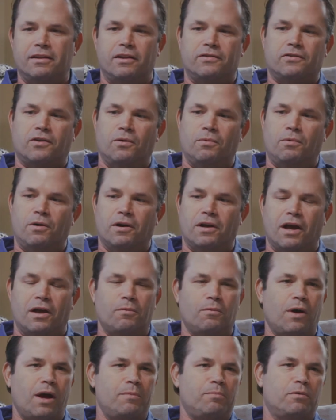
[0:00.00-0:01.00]
Let's go work on
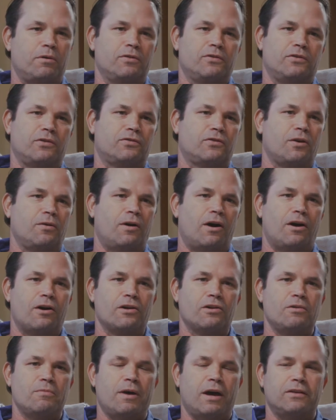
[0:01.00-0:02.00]
whiteboards. Let's go
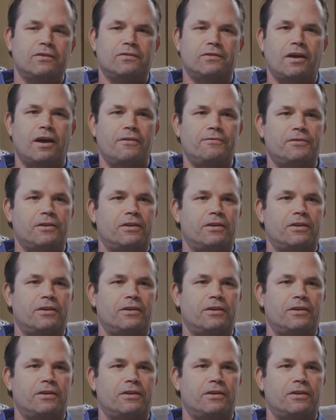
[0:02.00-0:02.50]
argue about stuff.